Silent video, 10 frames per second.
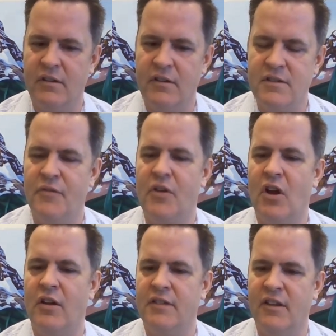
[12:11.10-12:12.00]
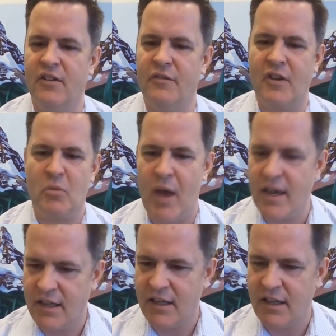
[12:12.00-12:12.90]
difficulty of
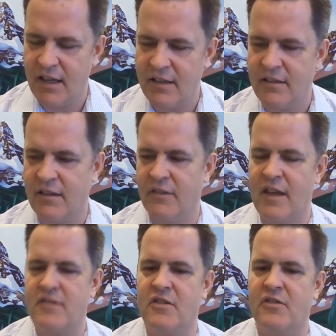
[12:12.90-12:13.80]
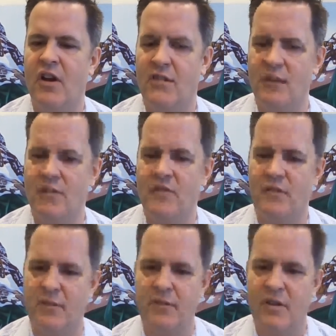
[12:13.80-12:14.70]
expanding it again? That's just
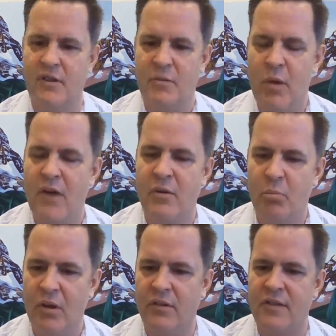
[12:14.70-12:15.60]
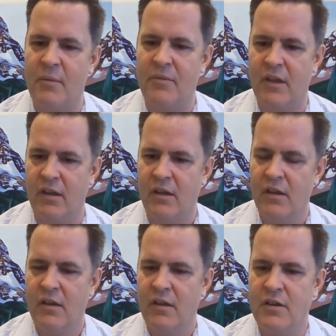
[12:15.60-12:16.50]
nonsensical. It's better to build something
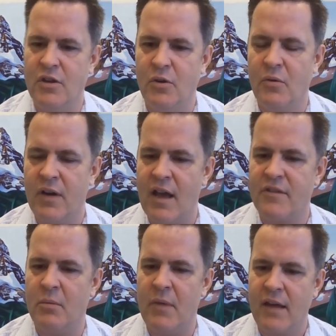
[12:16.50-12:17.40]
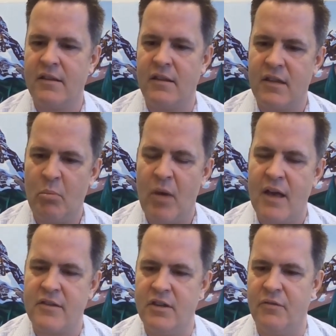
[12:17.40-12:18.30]
new and have some excess
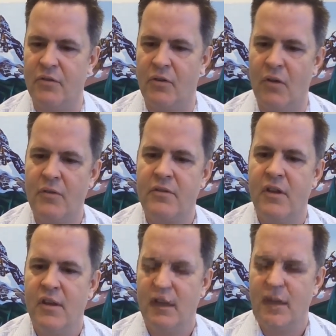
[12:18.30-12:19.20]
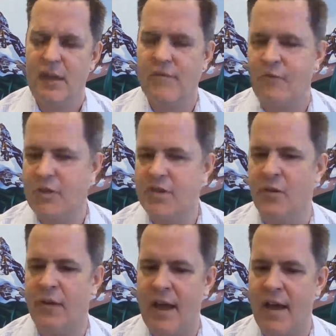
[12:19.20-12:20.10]
capacity for growth, even if we
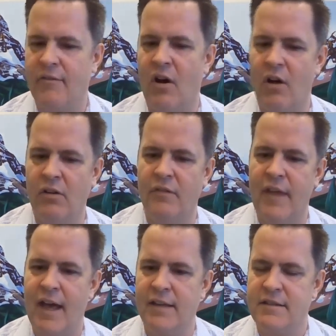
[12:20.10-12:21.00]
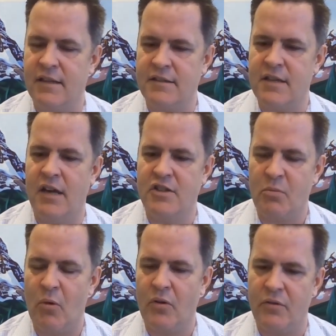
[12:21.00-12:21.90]
don't have all of that tonnage
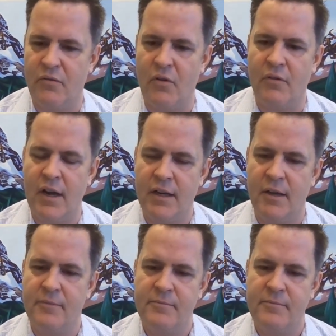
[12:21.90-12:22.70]
spoken for right now.